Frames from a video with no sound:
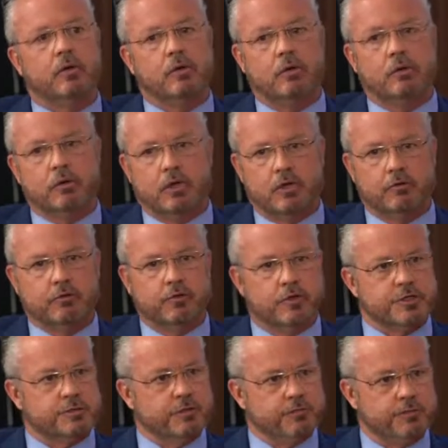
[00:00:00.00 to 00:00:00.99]
And our local law
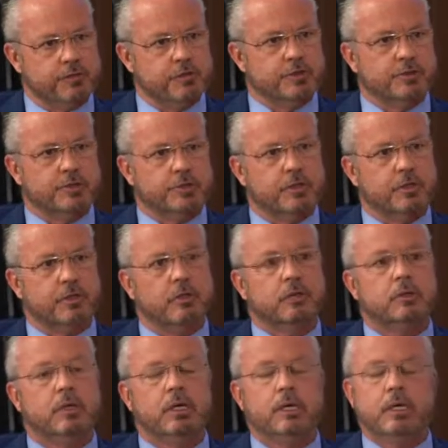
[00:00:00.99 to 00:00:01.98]
enforcement fusion
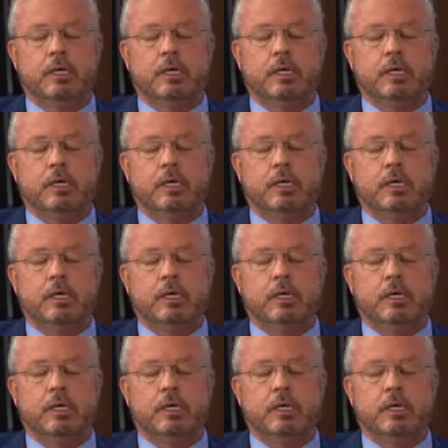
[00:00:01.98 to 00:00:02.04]
center.